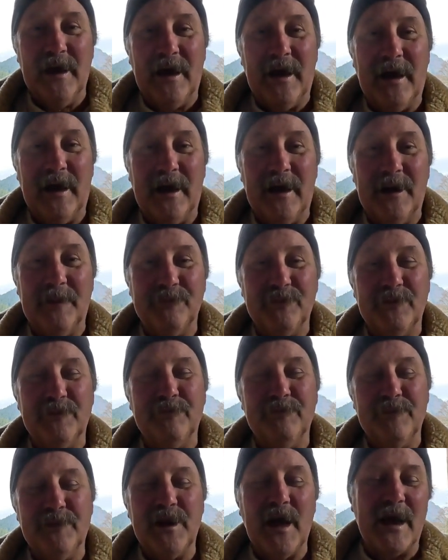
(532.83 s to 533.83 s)

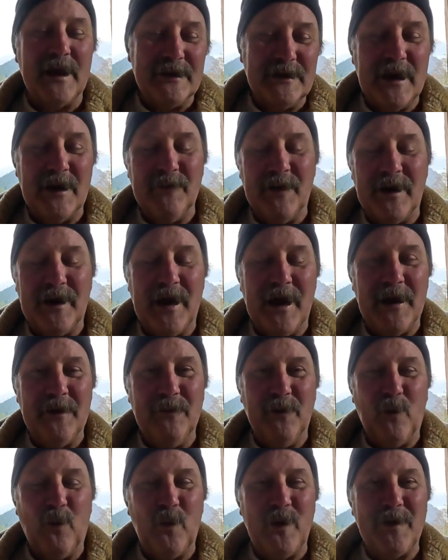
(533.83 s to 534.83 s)
not day by day,
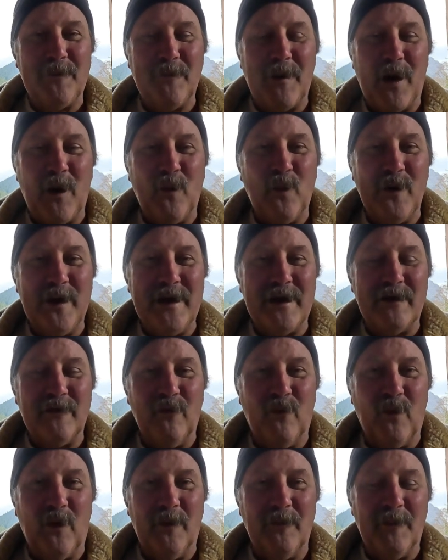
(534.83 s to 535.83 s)
but week by week
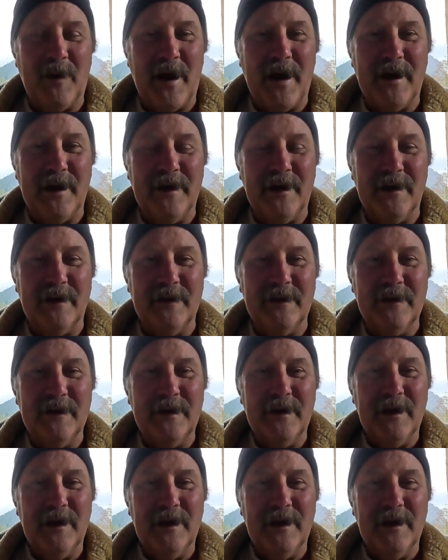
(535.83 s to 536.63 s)
of what my